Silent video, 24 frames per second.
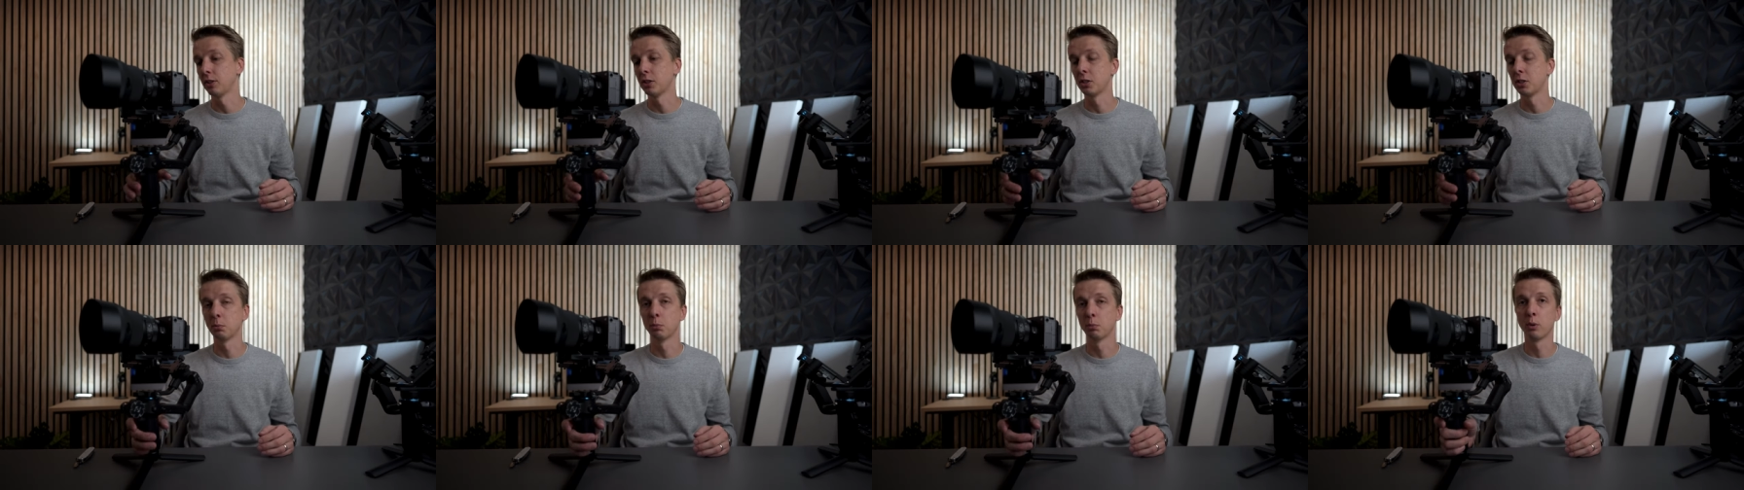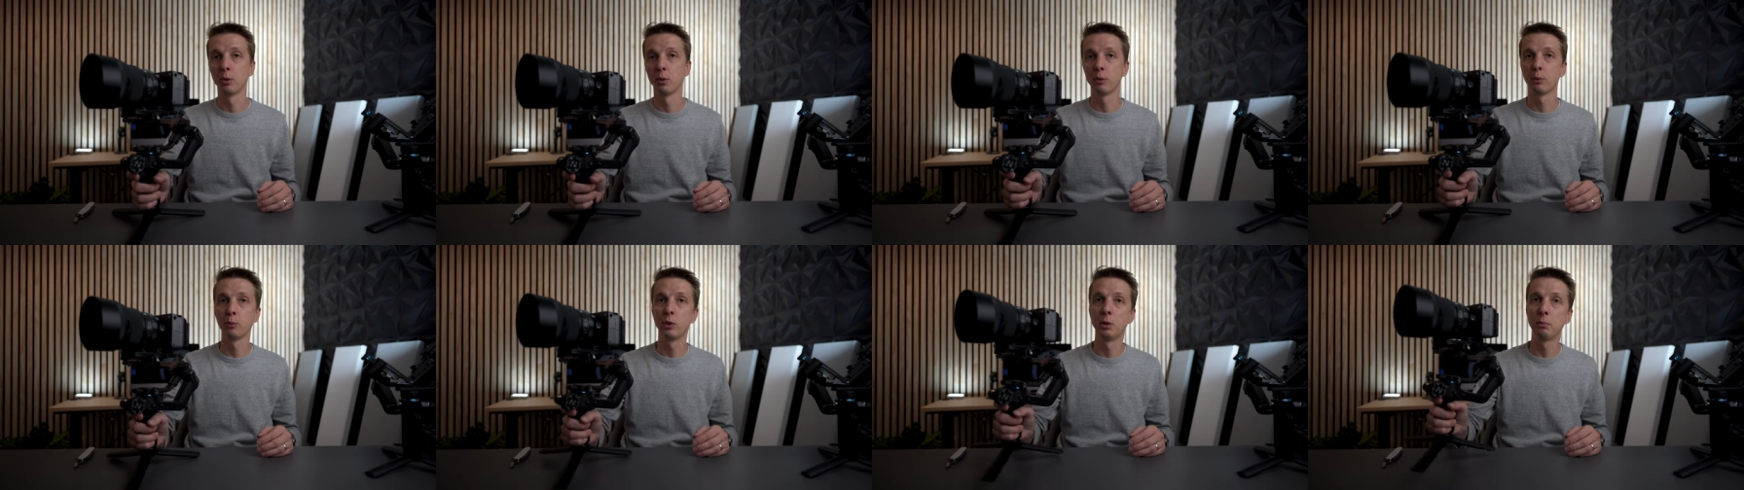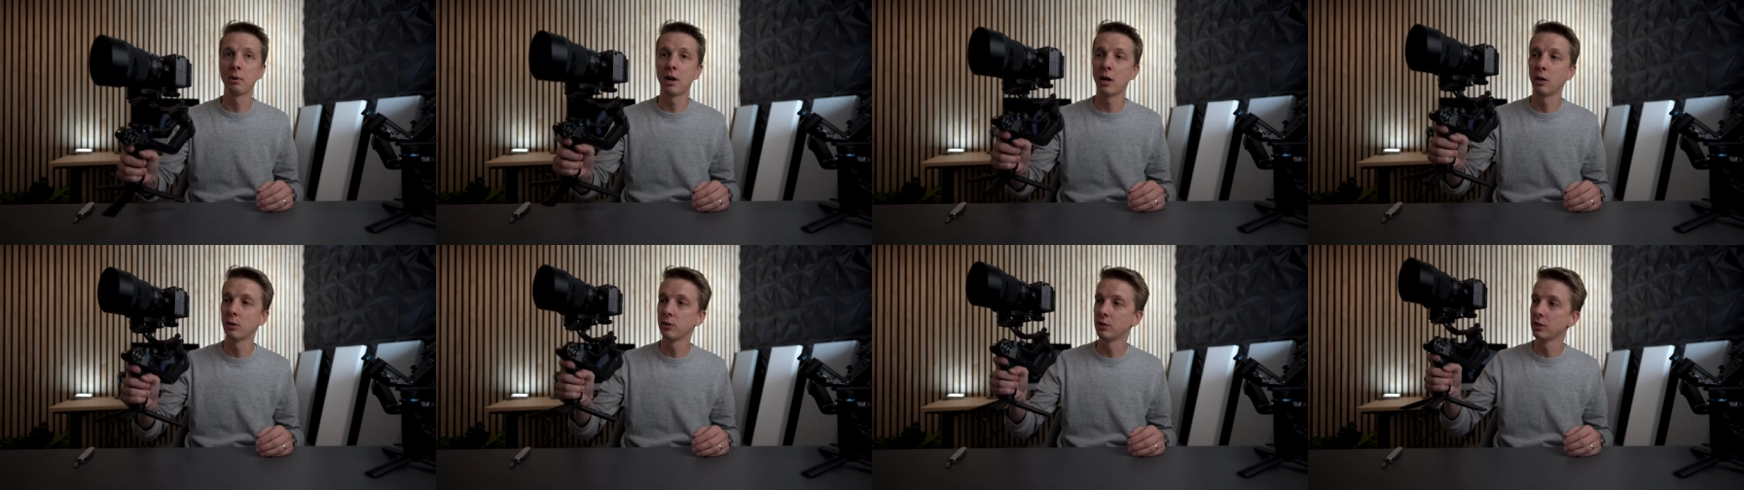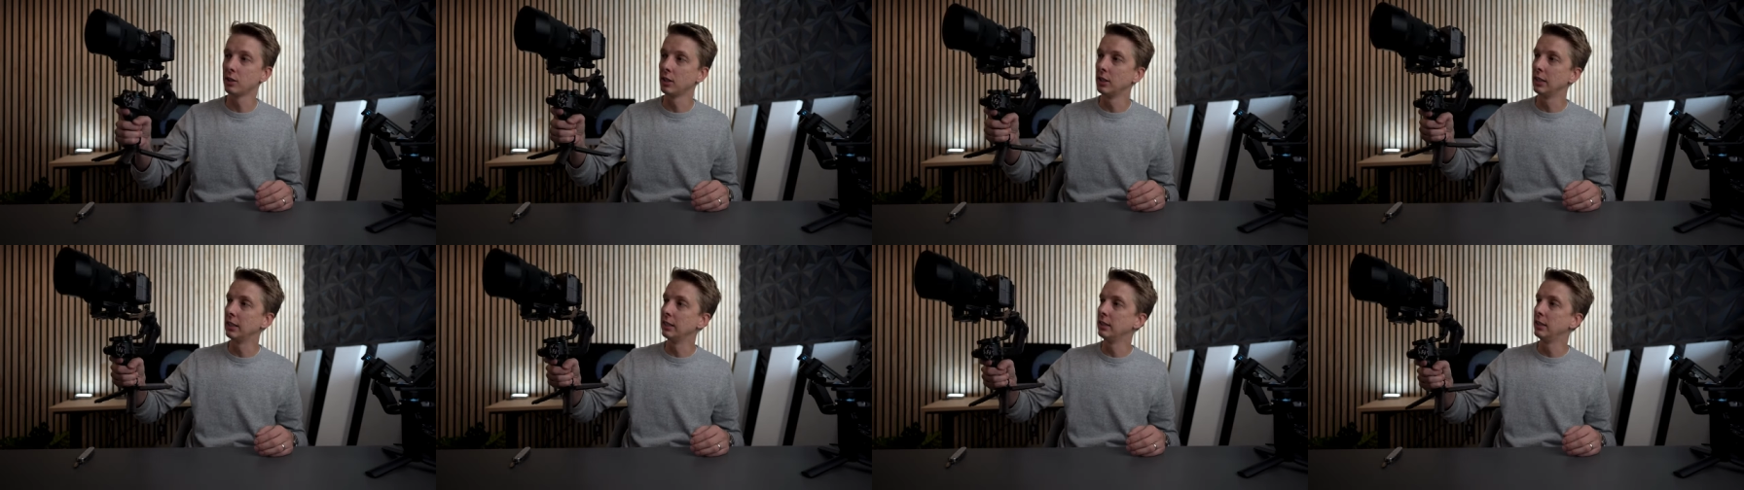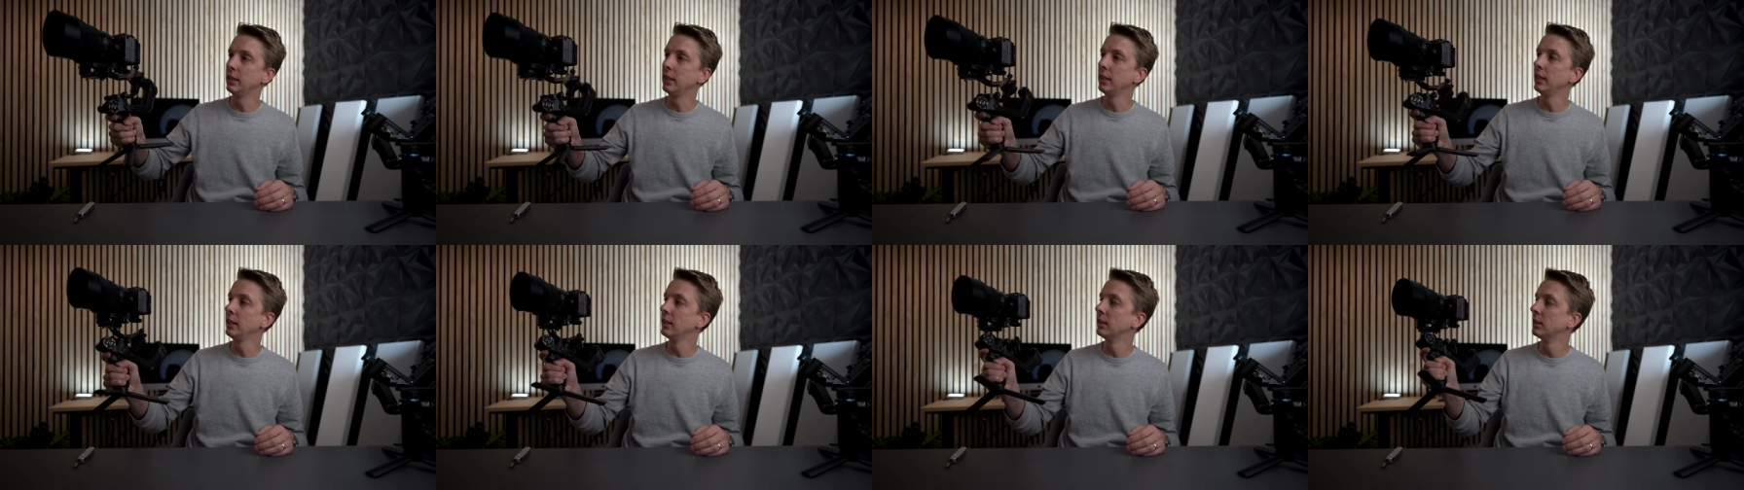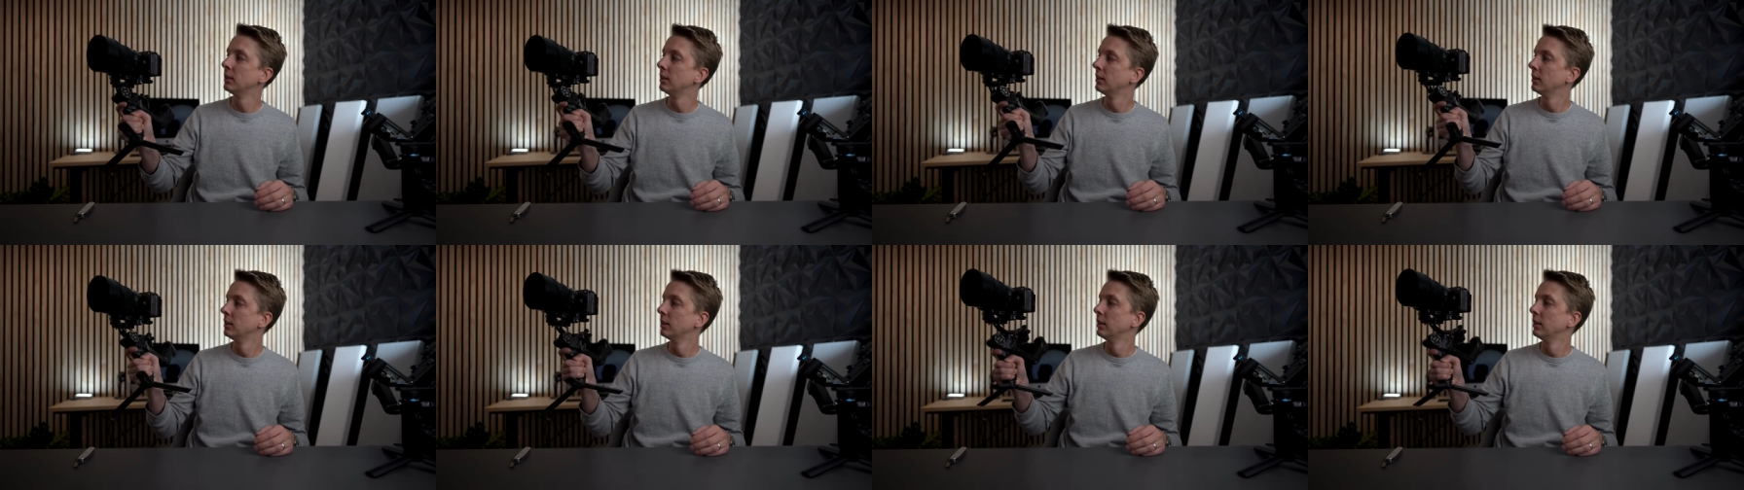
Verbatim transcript: to support 3 pounds, and indeed,